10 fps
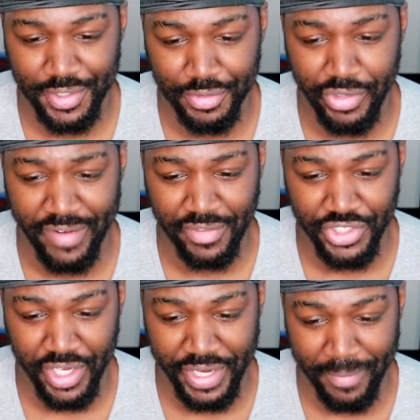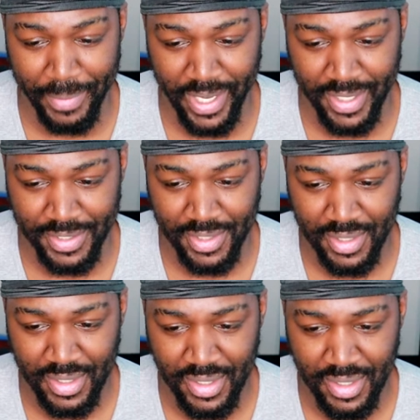You definitely shall not pass.
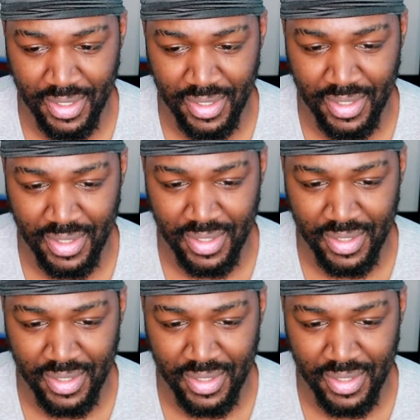Look and do